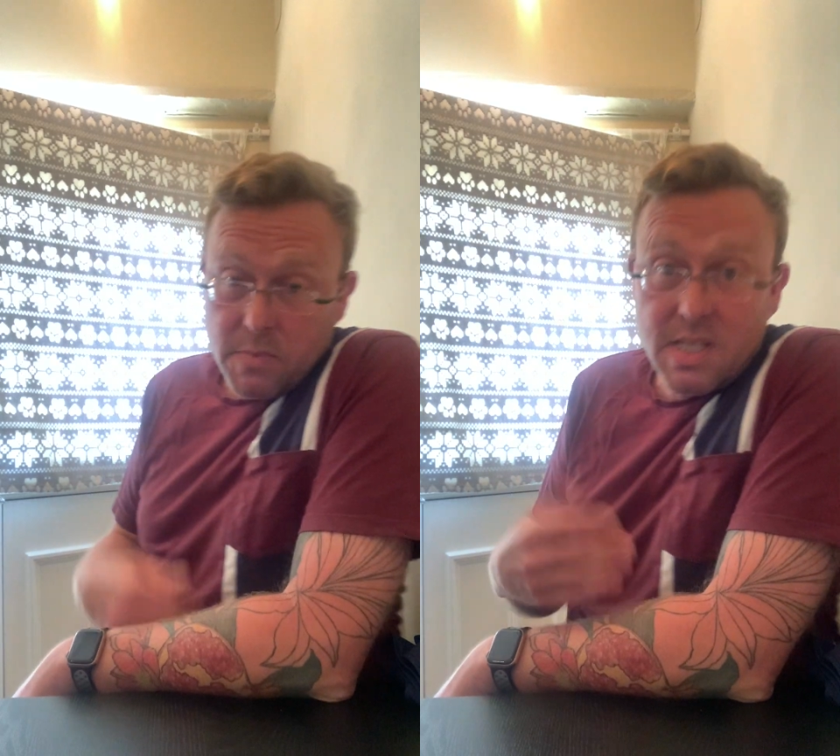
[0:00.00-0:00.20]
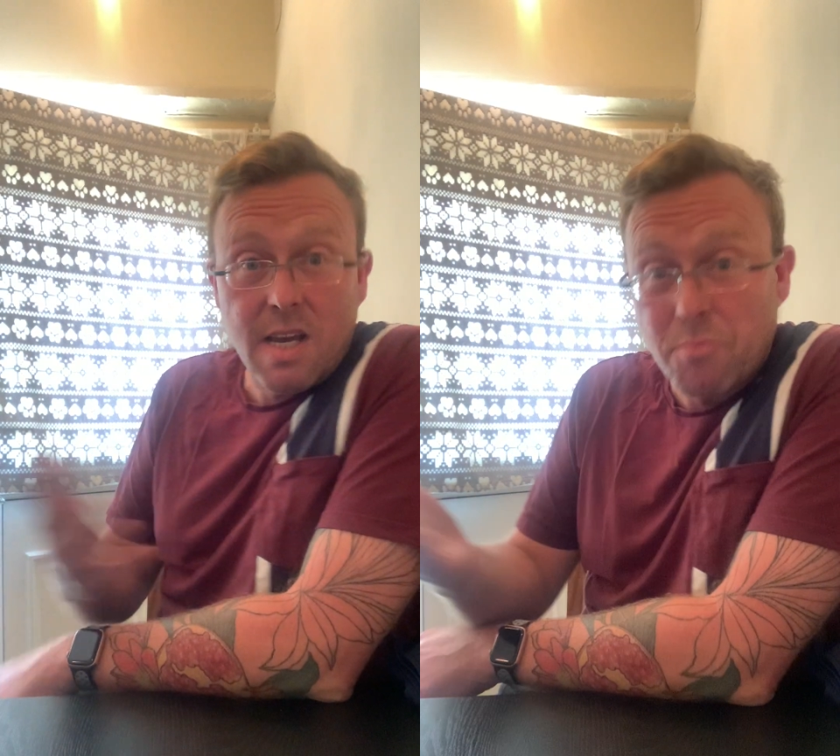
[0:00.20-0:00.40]

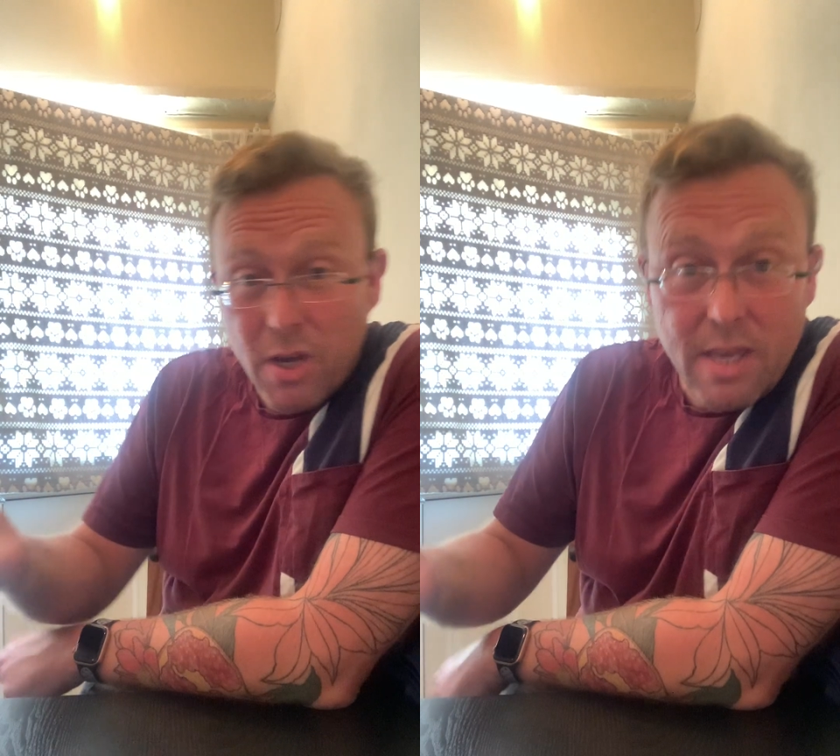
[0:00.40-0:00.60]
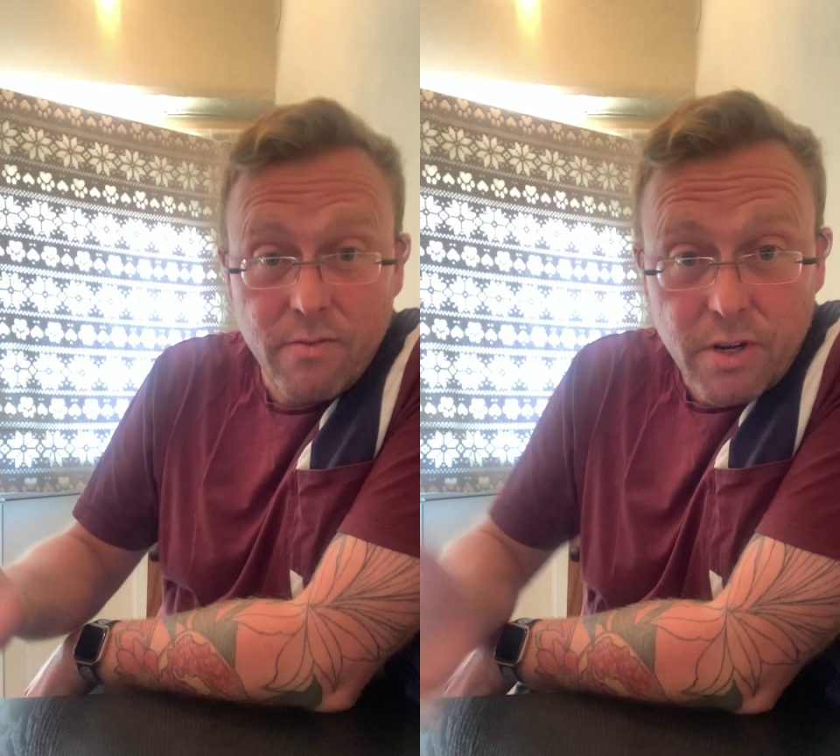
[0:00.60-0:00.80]
See, I'm
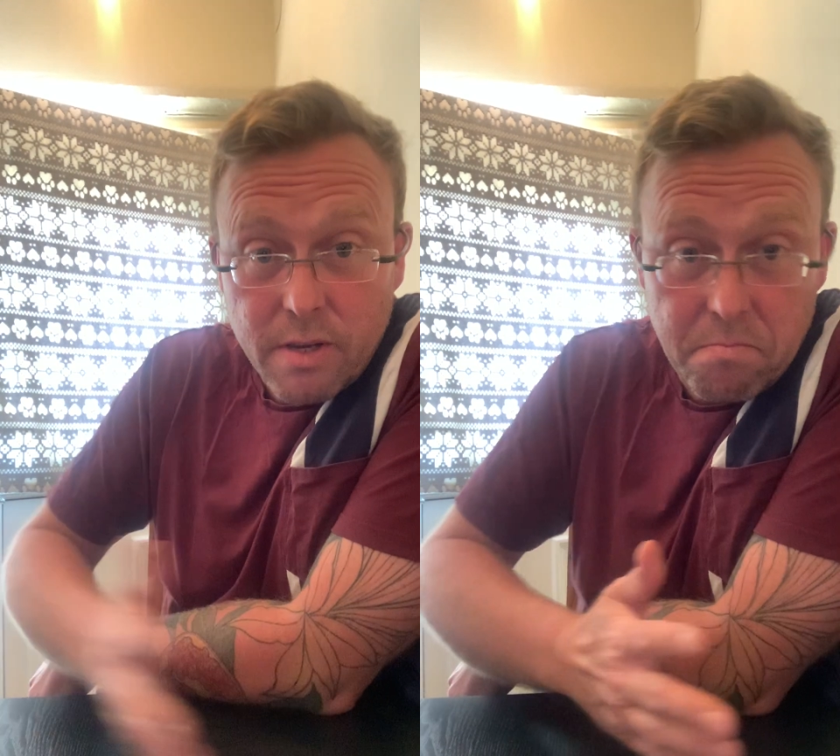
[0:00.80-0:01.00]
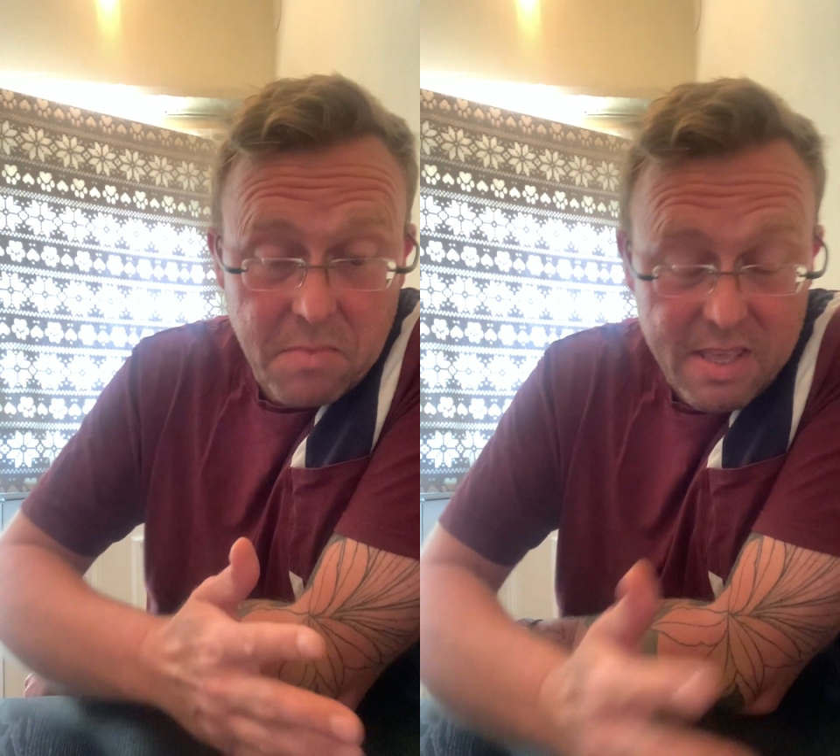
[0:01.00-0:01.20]
not
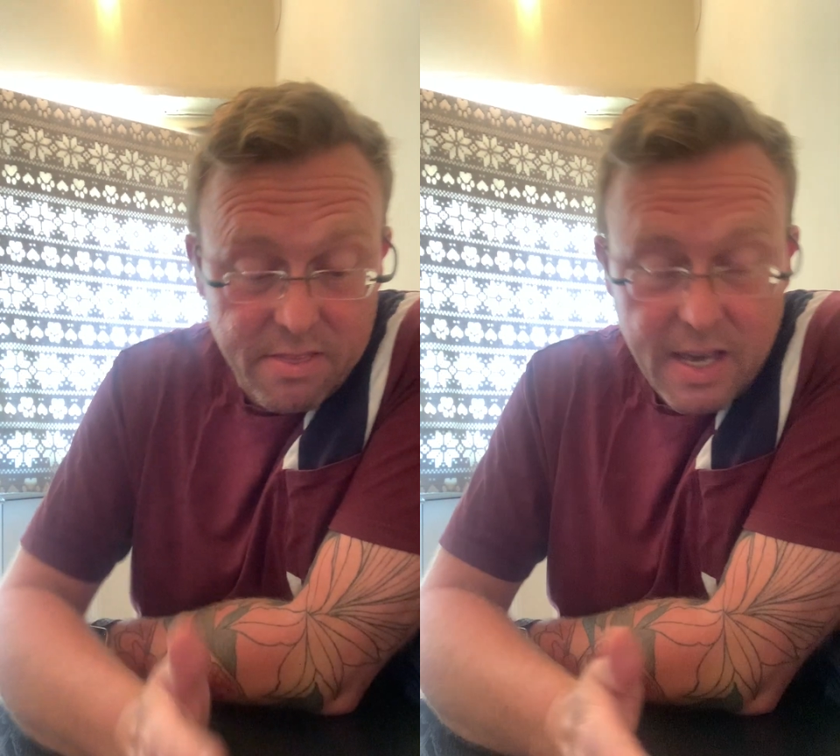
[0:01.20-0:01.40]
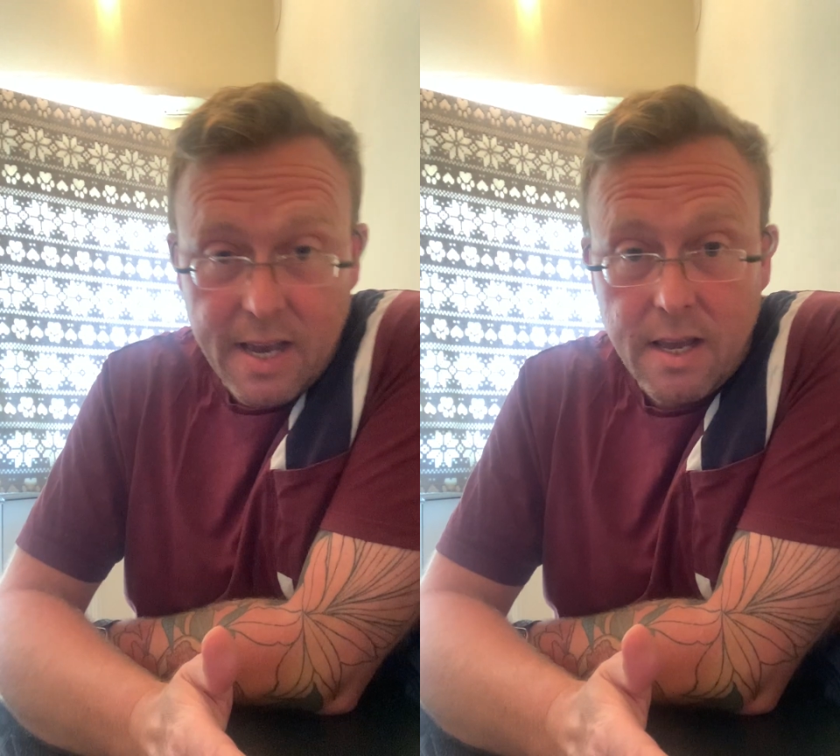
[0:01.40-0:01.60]
even
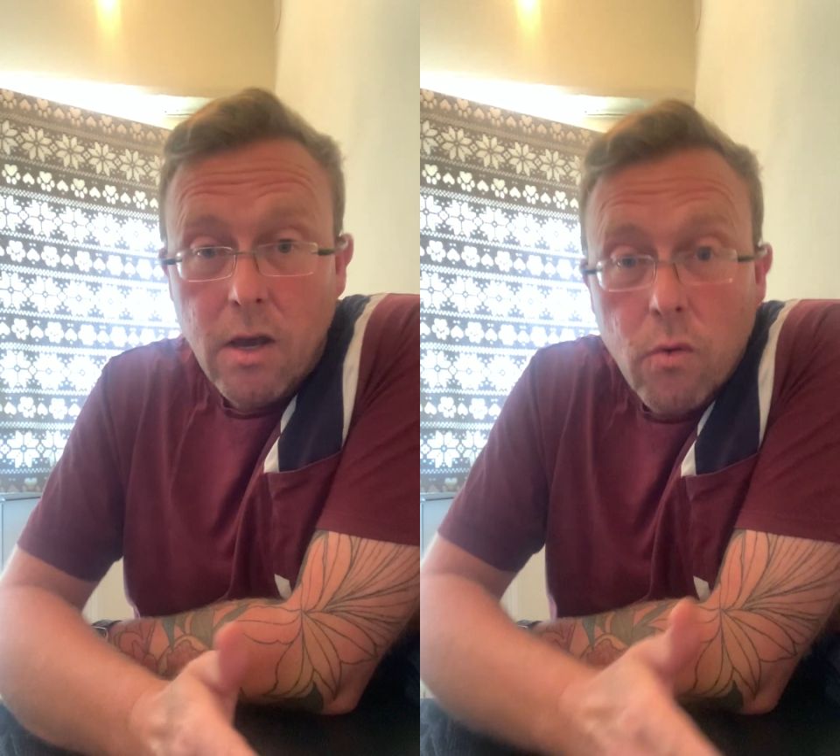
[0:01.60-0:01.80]
in that